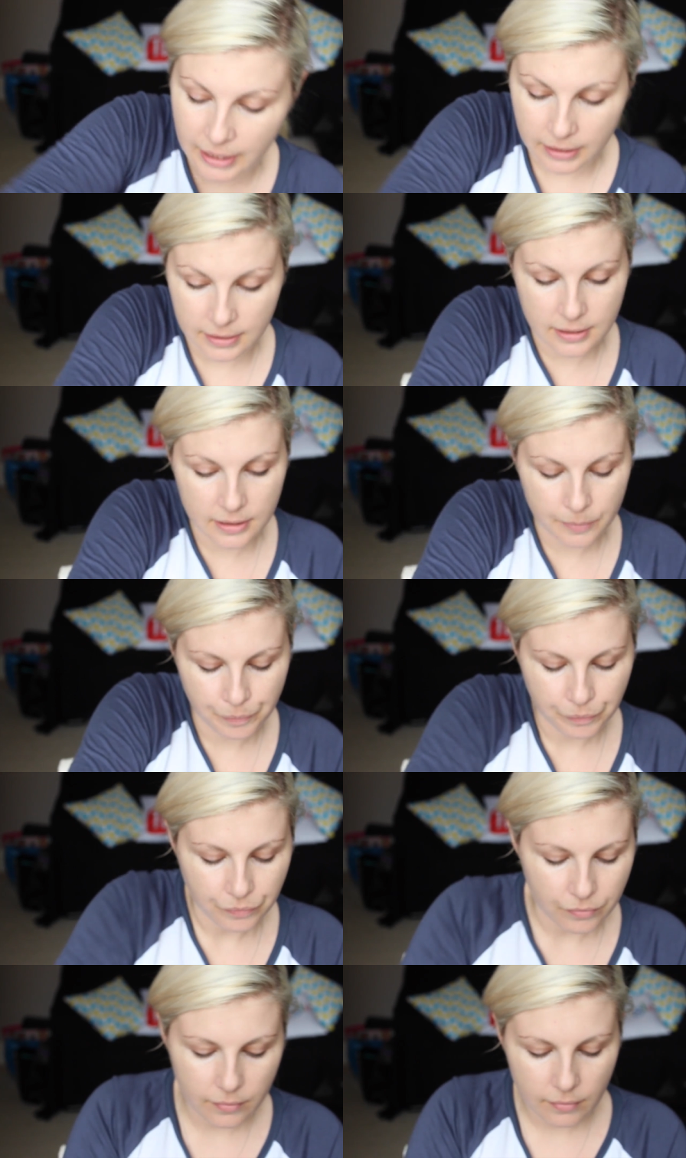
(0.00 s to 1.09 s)
balance.
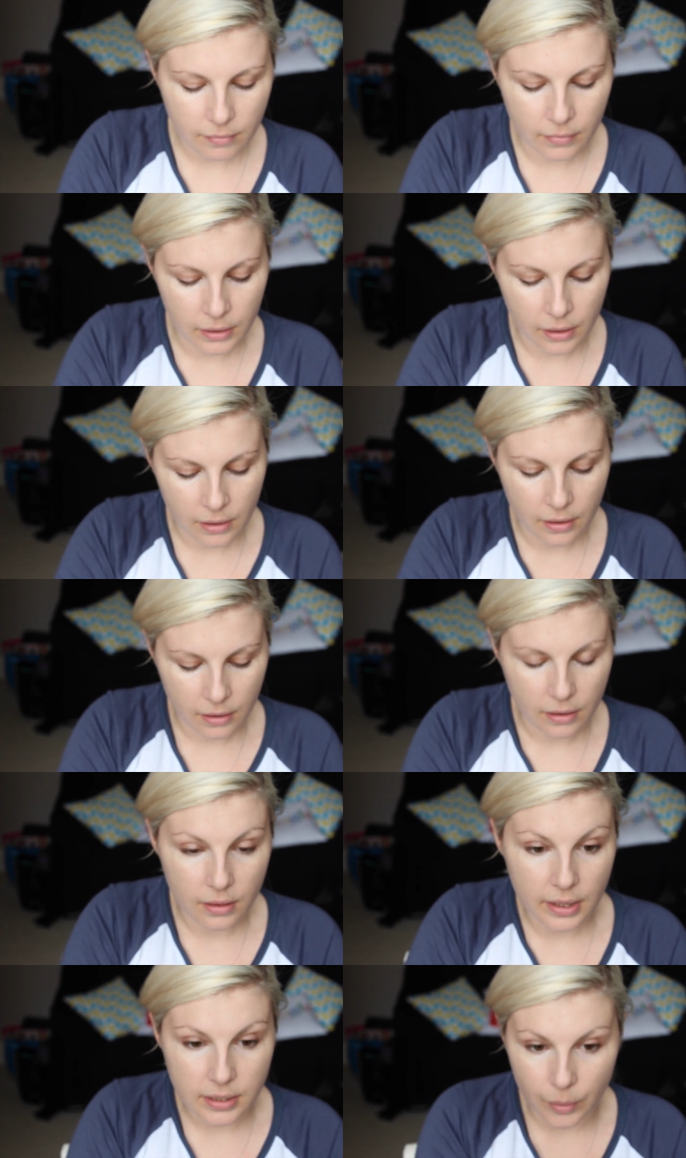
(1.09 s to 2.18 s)

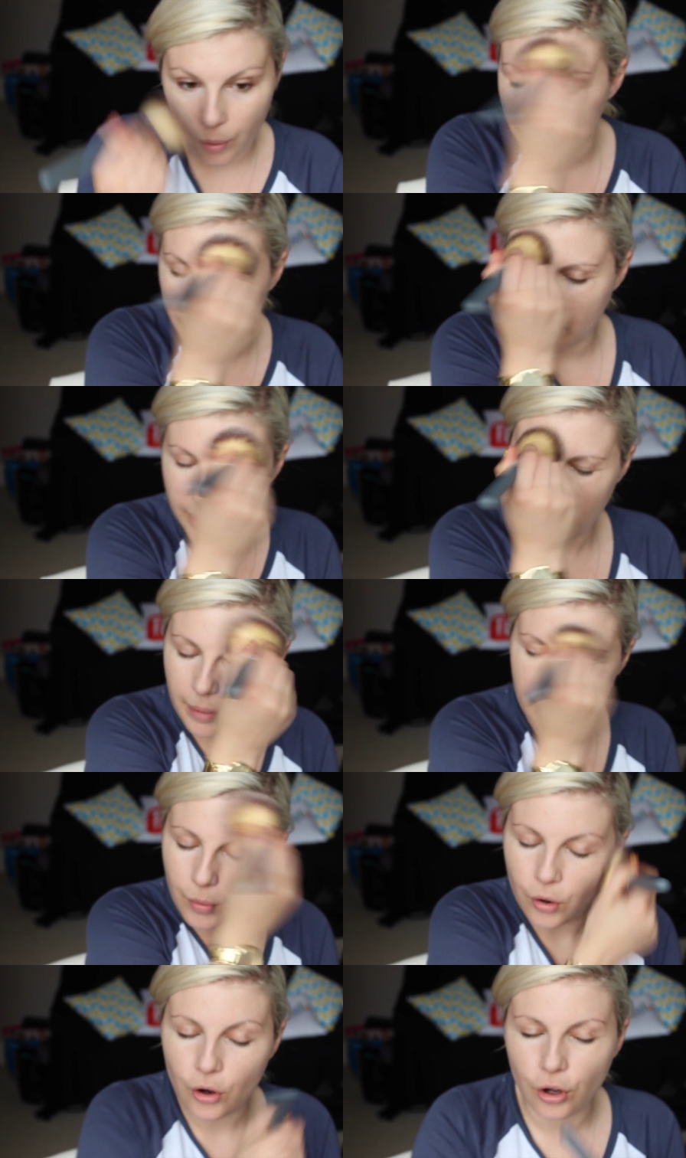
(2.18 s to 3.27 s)
This will probably put a
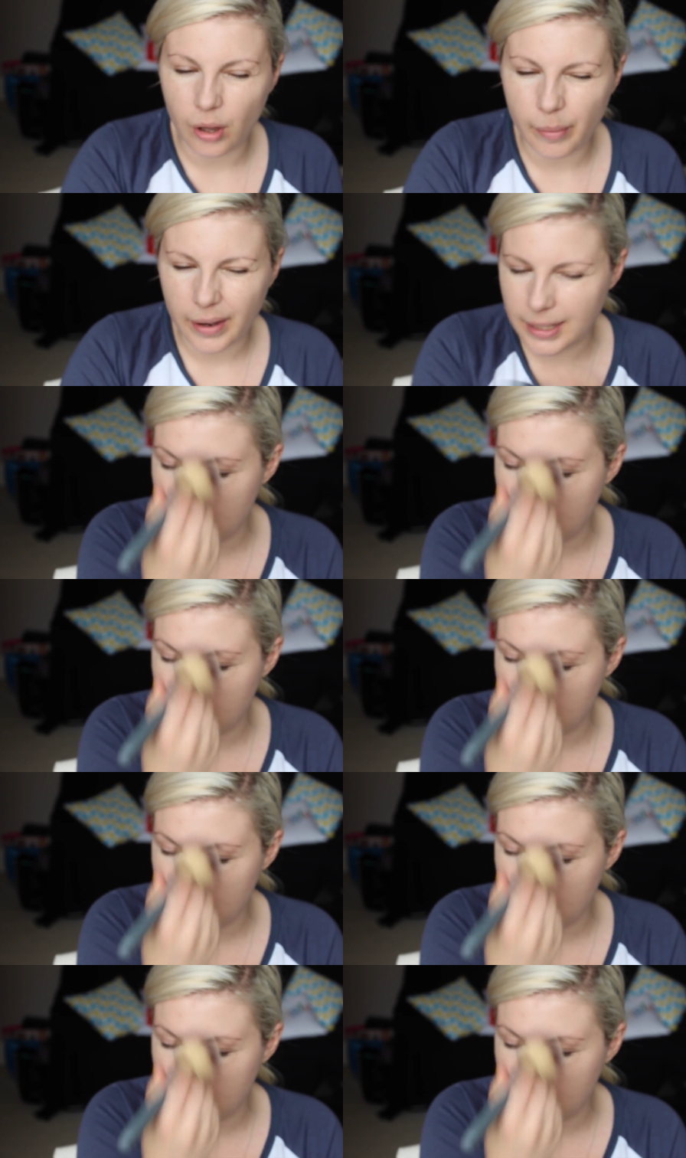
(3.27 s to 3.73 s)
bit more colour back